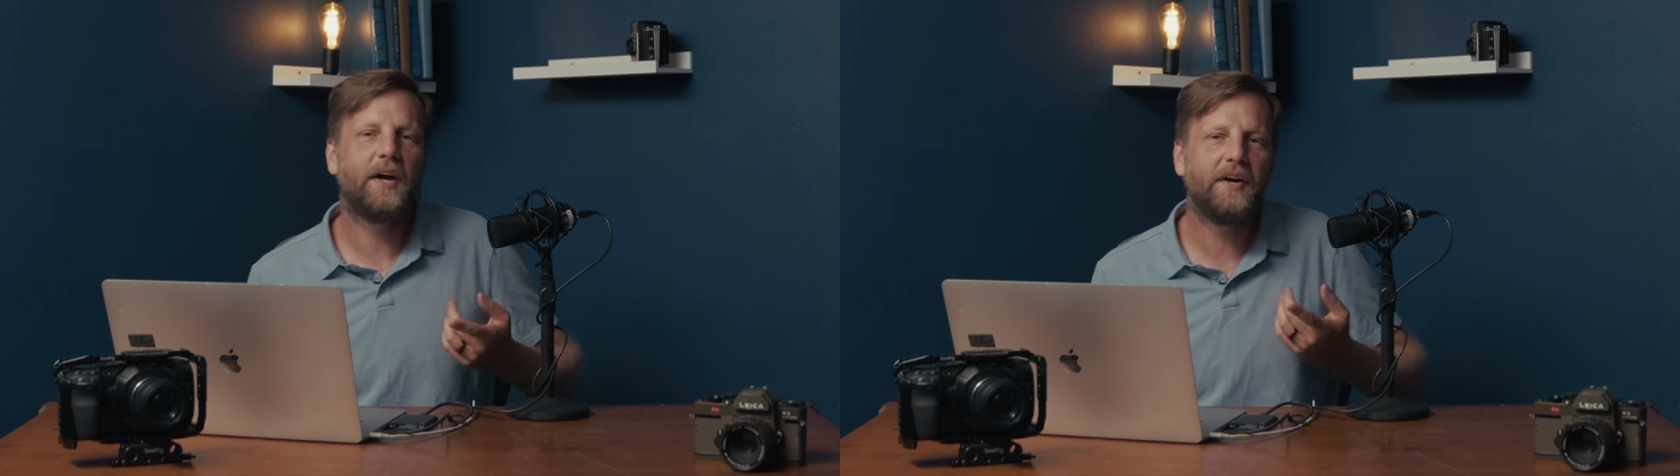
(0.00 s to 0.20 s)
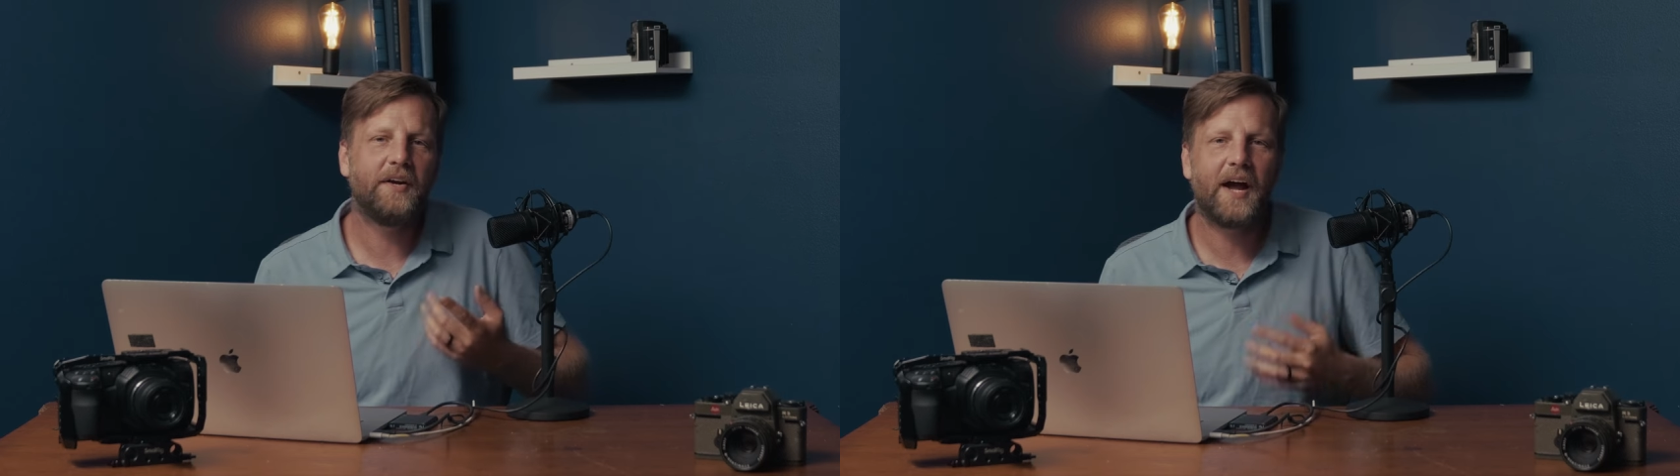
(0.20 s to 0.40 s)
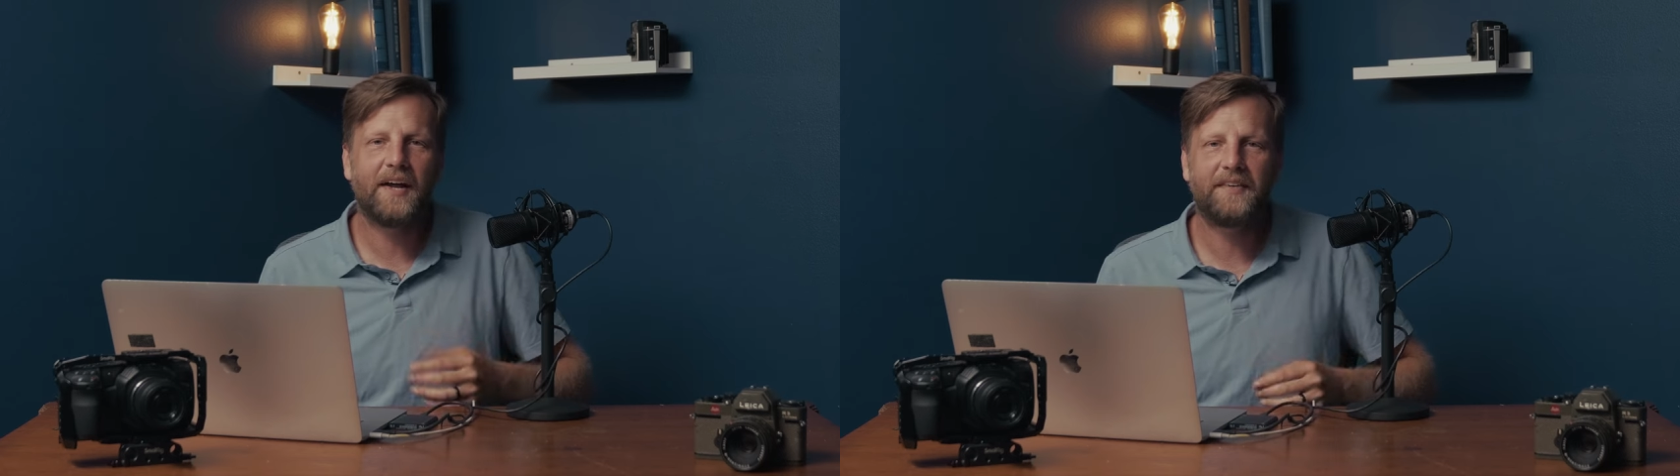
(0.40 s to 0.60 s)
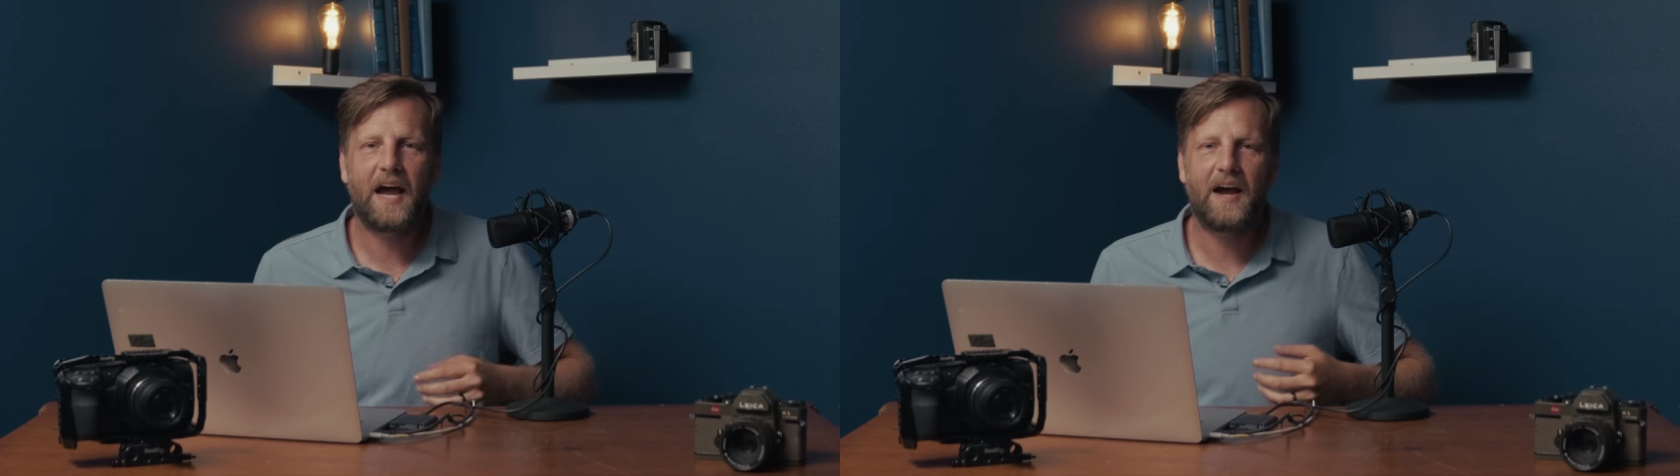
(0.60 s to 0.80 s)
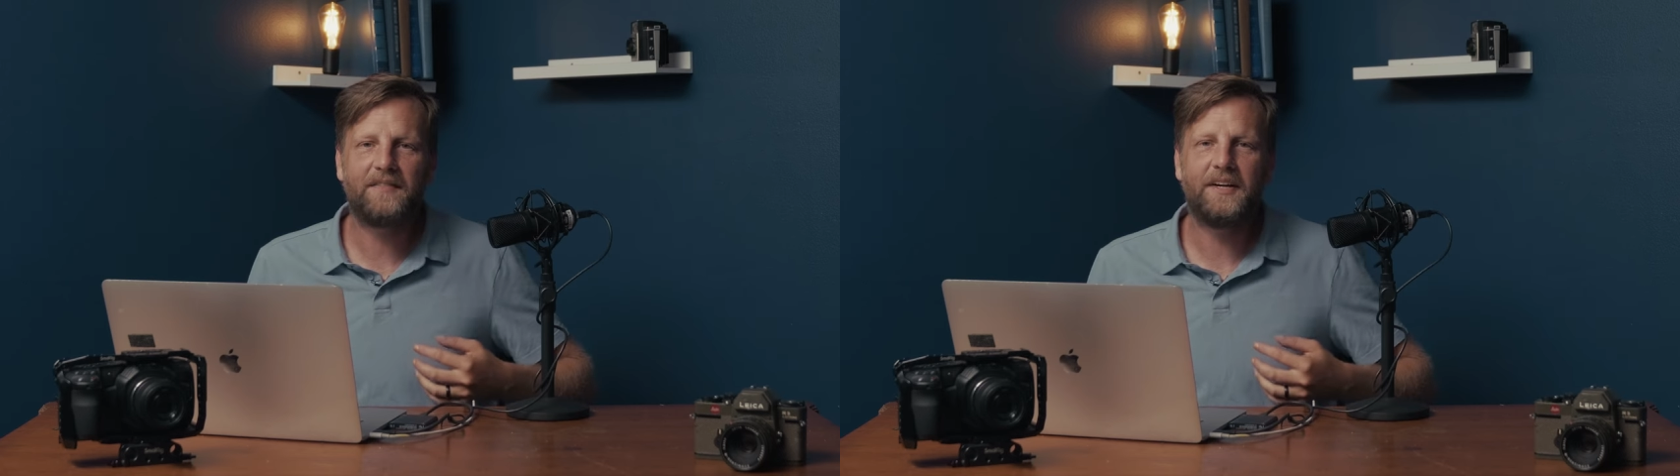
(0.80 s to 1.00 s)
there you guys
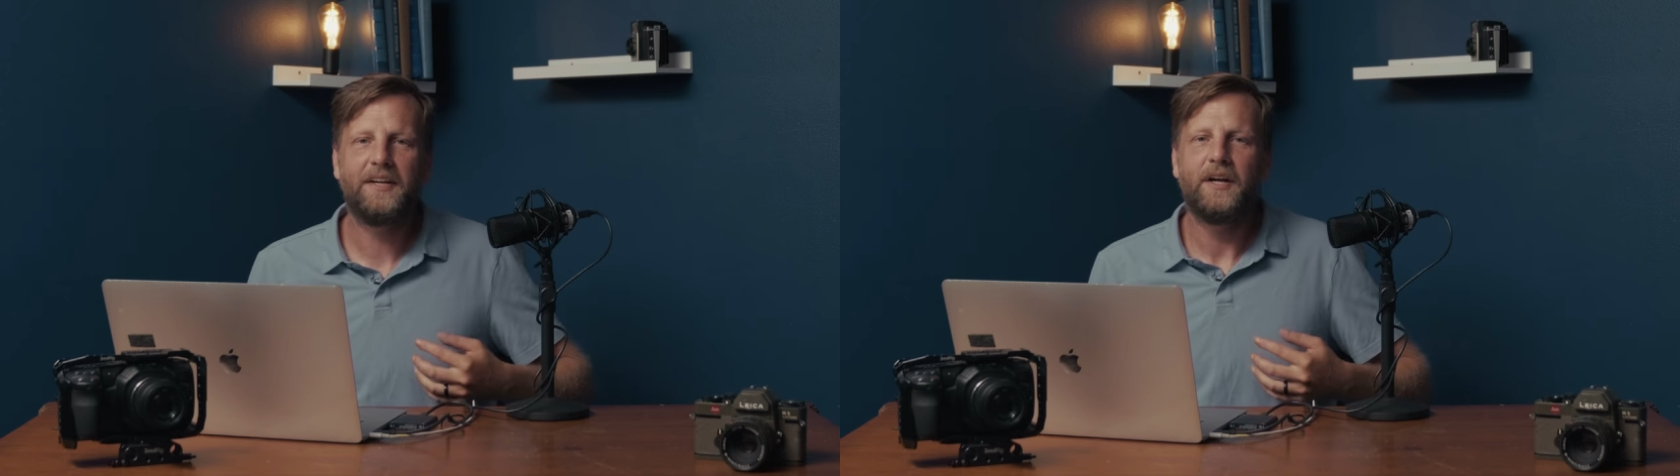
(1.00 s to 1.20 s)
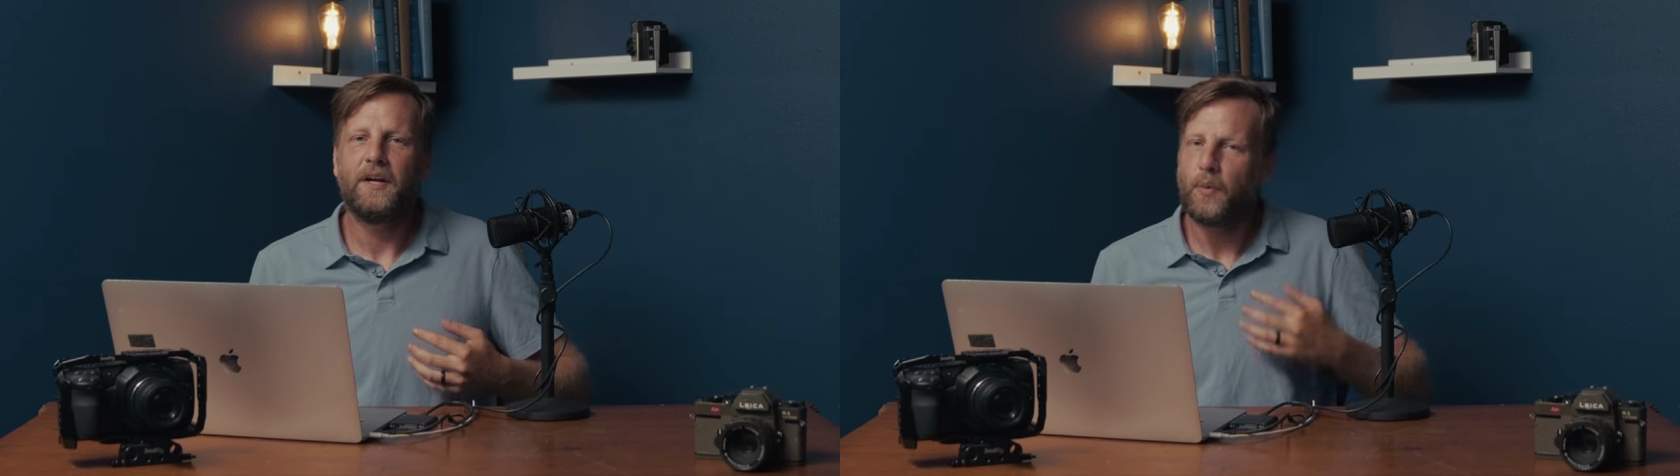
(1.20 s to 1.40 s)
have it